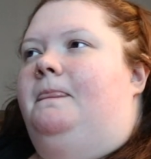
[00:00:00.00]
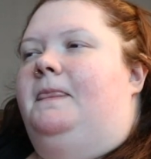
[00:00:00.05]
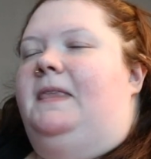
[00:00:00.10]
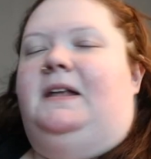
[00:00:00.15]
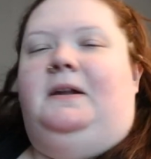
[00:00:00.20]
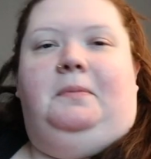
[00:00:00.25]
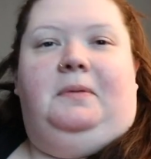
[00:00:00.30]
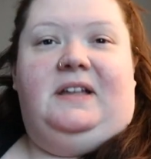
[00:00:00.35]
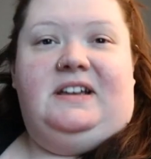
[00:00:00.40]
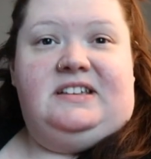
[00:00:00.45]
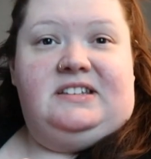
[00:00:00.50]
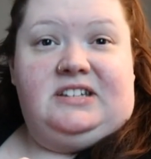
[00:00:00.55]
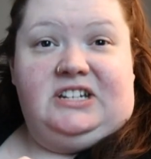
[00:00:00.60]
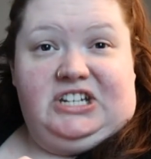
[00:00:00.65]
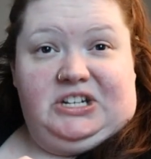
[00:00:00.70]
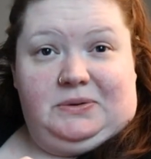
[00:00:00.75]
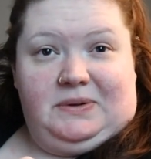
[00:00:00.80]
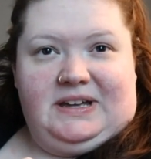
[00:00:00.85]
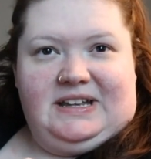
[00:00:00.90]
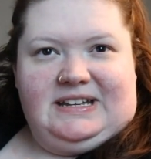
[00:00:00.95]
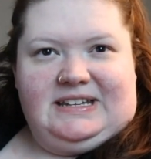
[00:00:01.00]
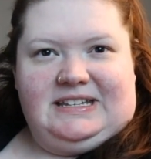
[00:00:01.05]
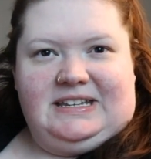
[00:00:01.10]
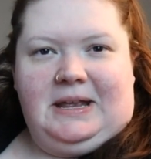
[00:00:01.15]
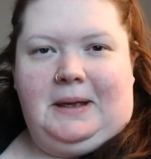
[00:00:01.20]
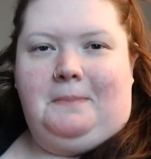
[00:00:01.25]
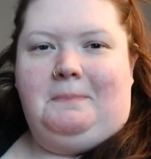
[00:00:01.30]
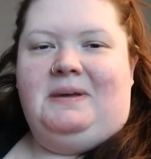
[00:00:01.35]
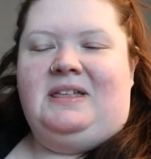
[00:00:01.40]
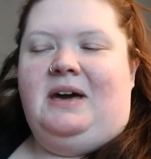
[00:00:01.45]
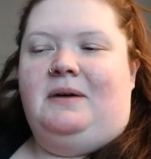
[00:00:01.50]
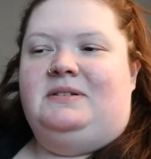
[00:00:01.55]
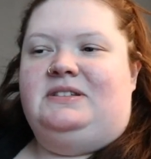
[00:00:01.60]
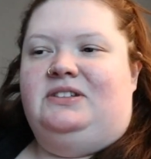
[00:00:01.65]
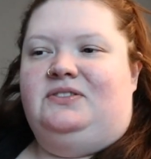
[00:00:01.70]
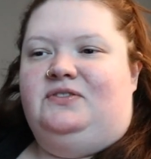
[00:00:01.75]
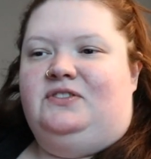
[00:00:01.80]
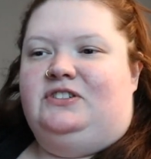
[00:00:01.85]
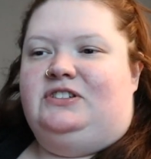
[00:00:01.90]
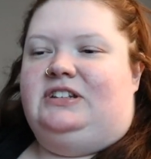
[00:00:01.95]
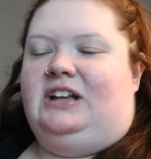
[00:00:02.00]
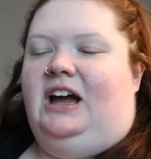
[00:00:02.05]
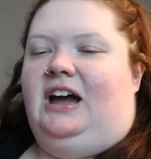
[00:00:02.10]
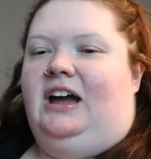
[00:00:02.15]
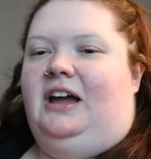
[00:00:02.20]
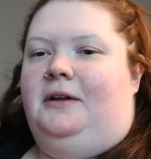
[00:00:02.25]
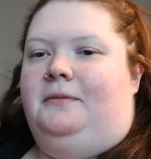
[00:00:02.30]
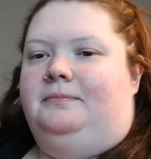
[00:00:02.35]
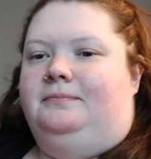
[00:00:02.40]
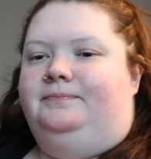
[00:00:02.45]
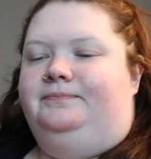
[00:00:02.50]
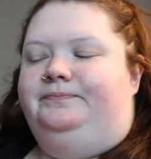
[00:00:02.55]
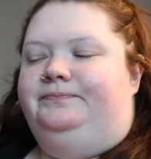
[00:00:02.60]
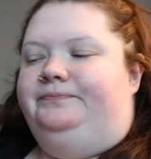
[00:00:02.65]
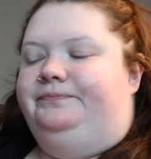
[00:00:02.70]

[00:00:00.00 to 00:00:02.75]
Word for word: in a place to do it. But that was the first time